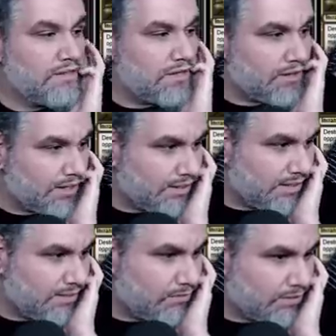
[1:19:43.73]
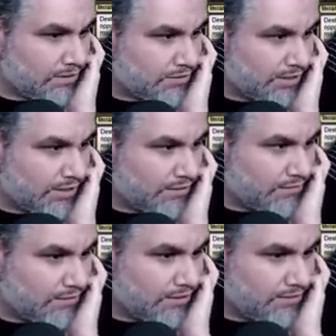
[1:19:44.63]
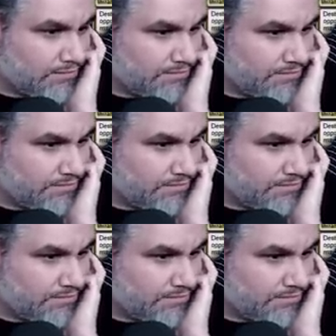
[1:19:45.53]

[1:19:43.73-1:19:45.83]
Alright, now we're going to try to go for it.